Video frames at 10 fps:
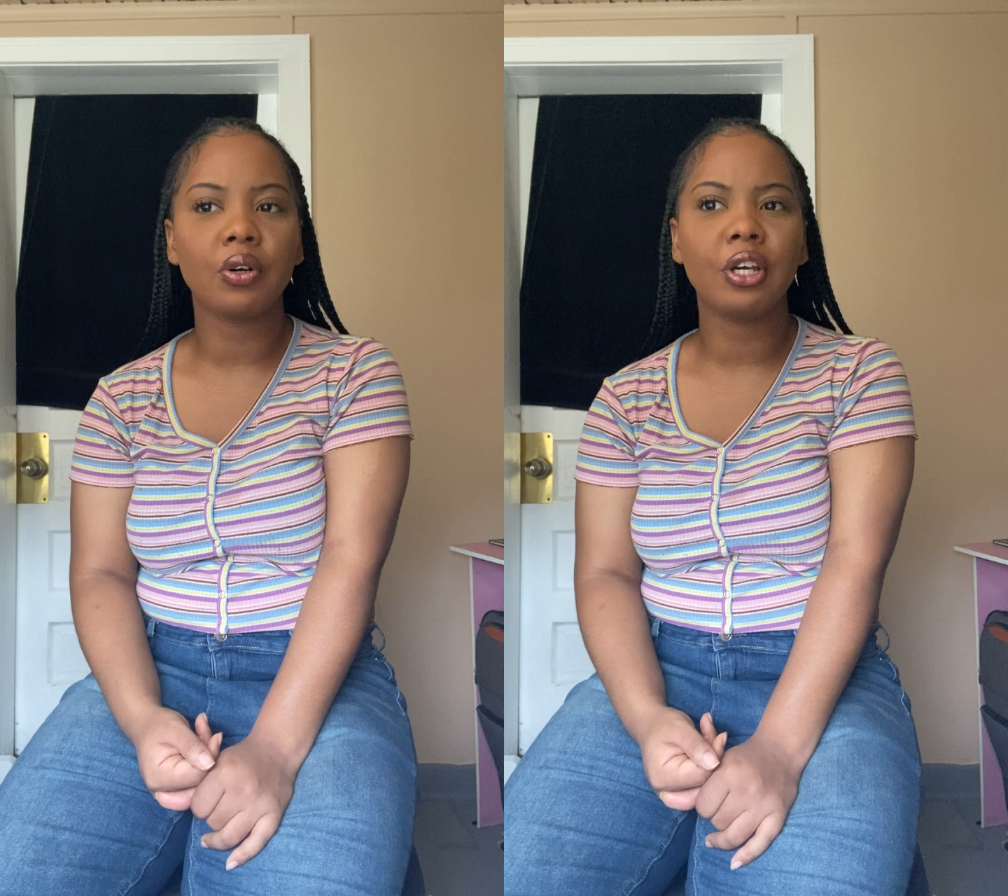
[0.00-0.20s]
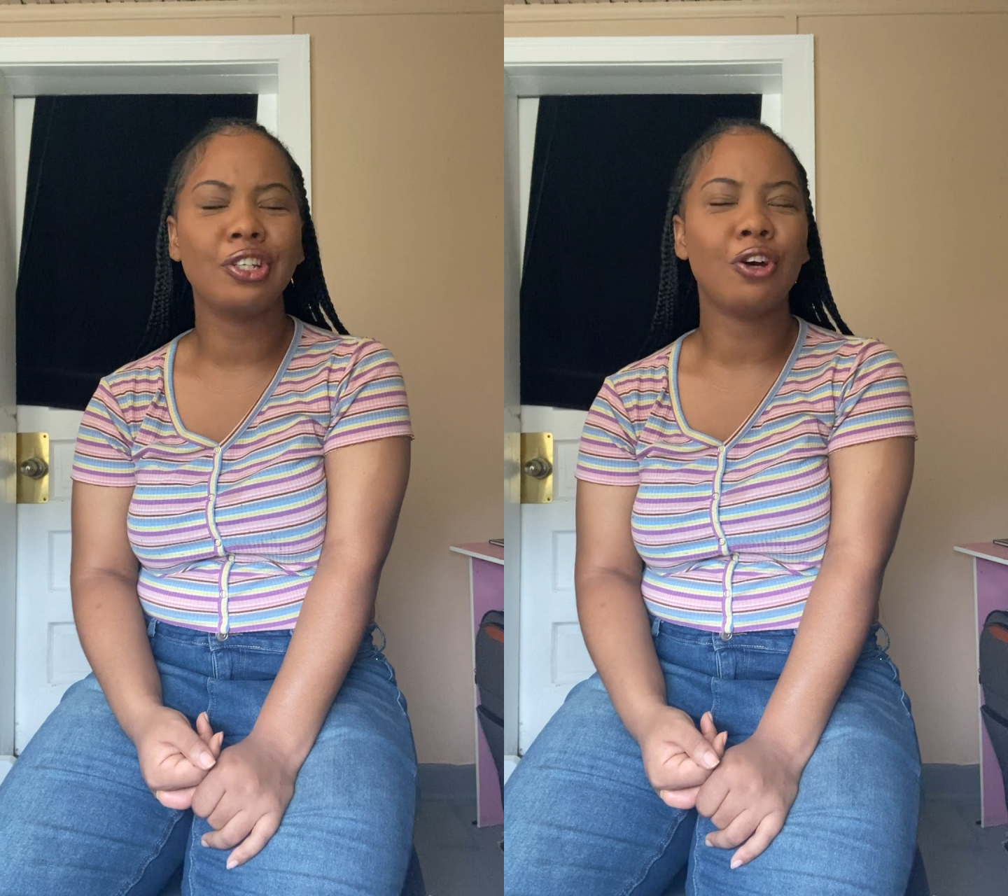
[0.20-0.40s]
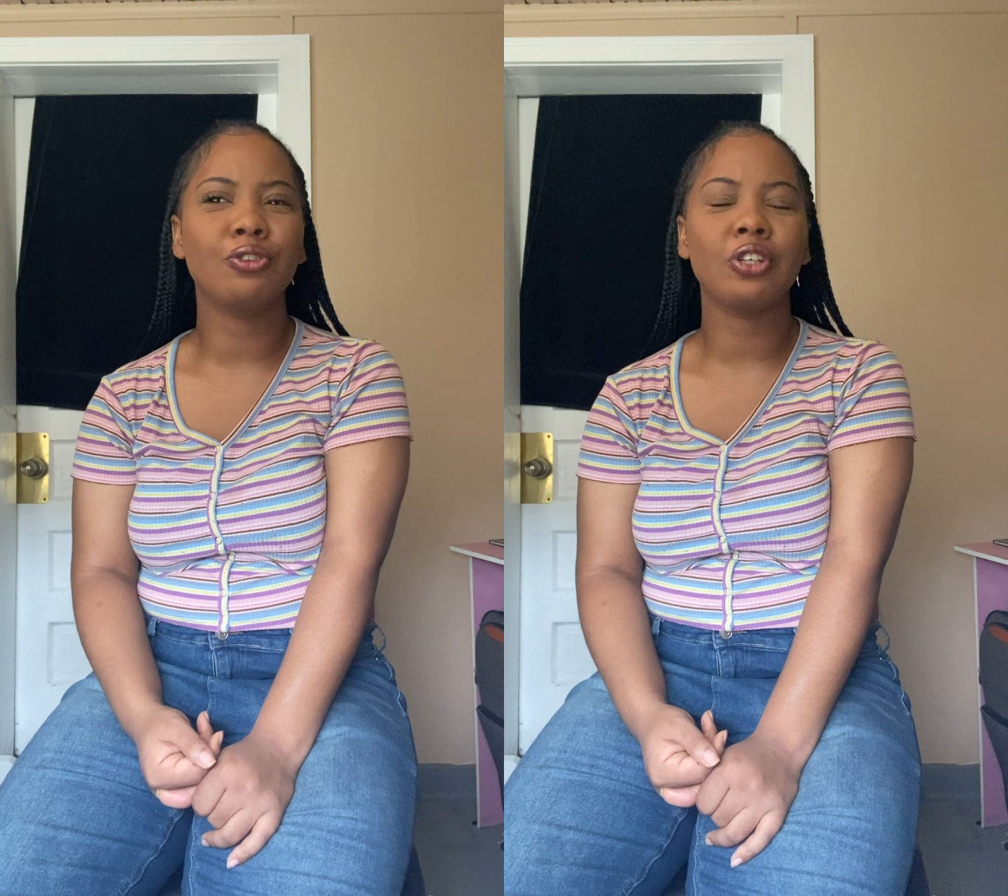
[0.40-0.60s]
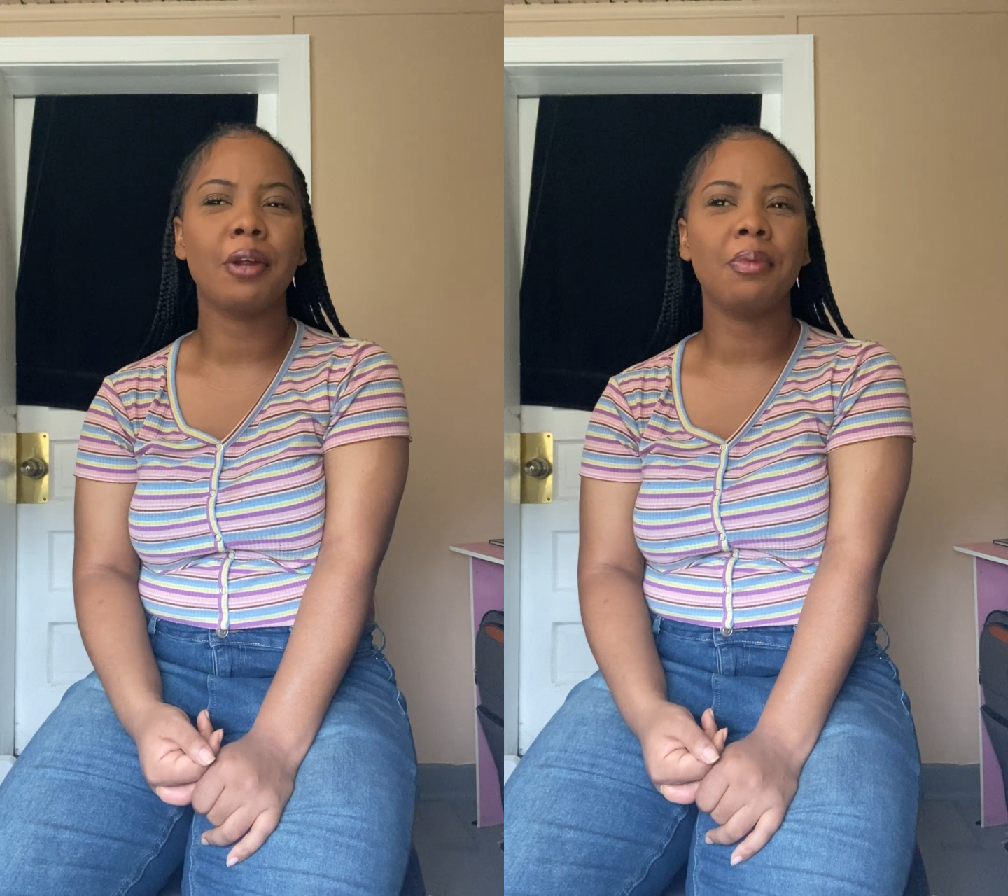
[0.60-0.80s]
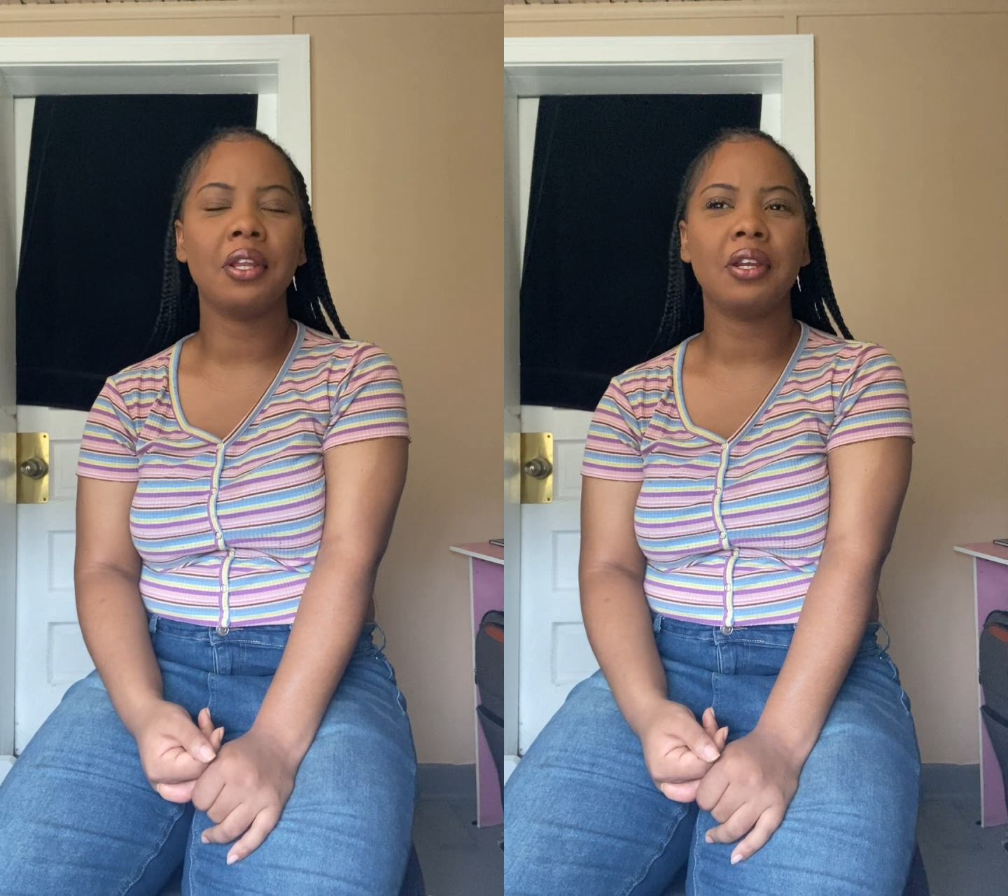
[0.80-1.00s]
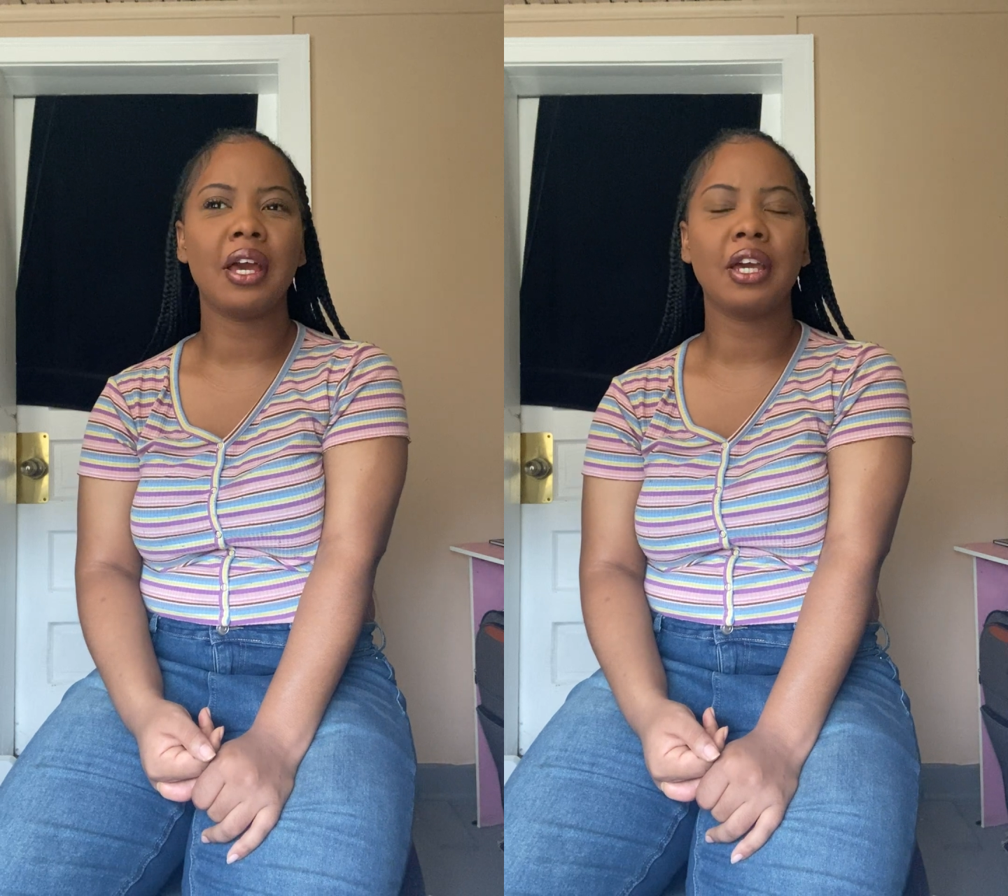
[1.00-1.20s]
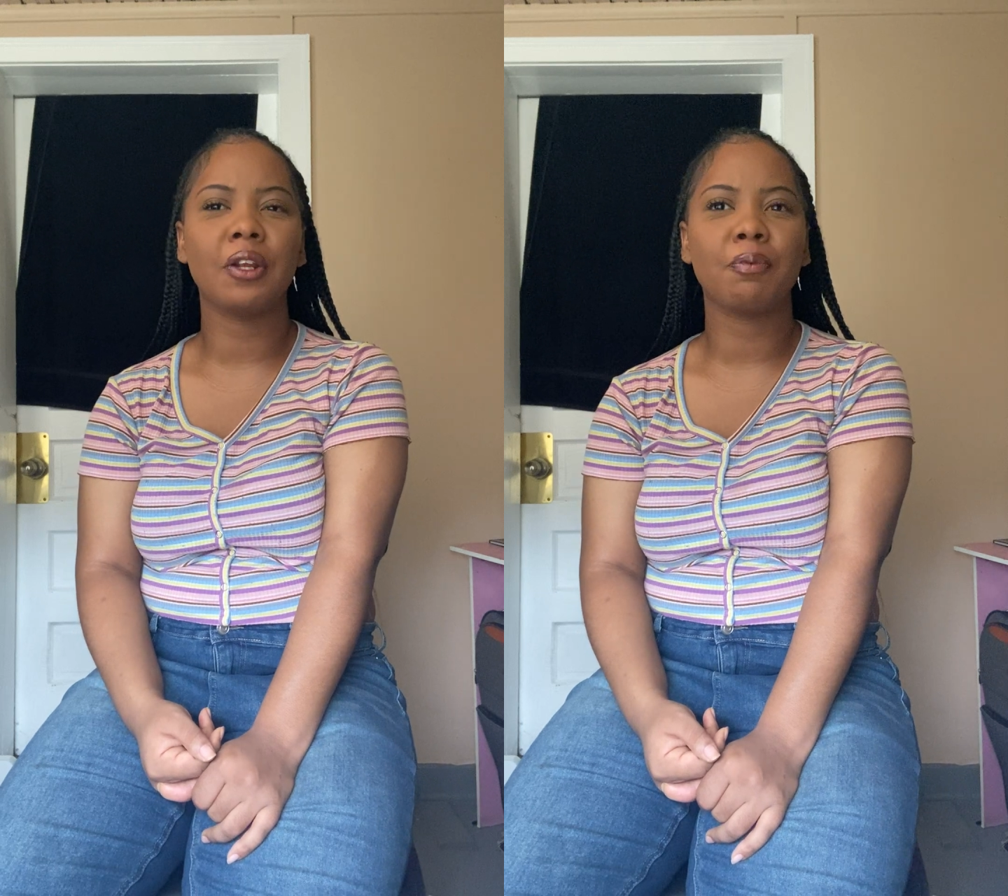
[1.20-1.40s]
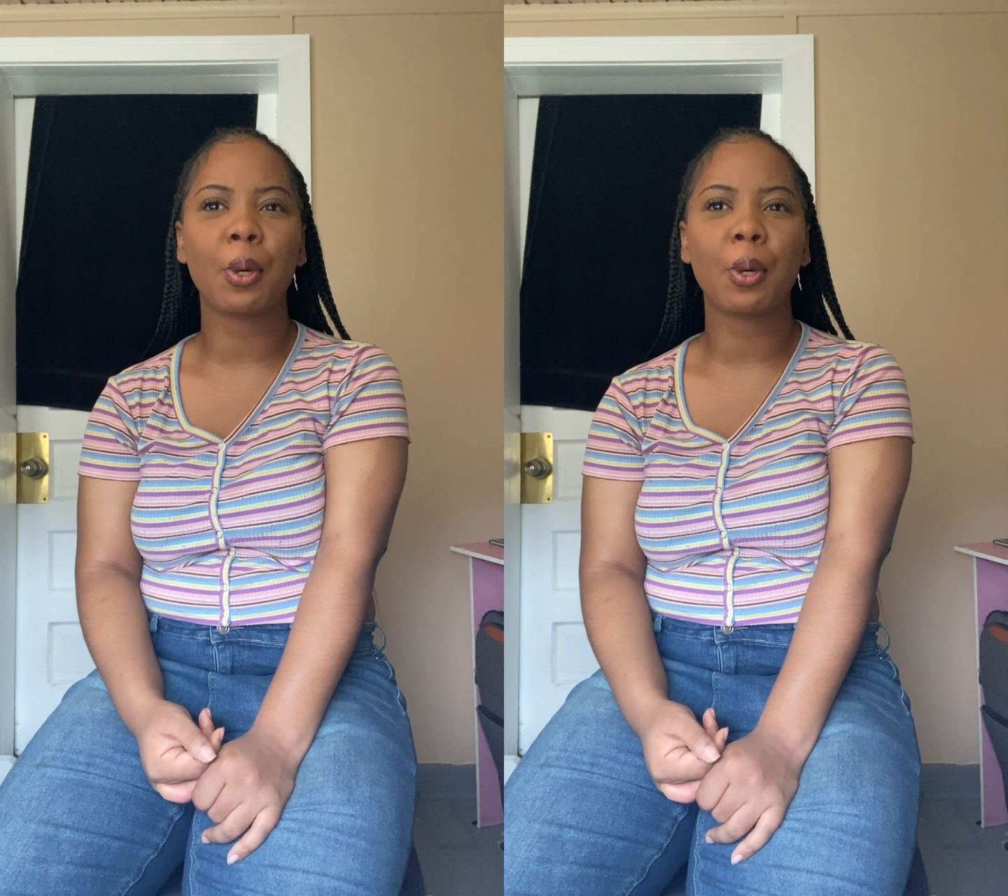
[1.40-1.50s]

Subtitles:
and don't start being a negative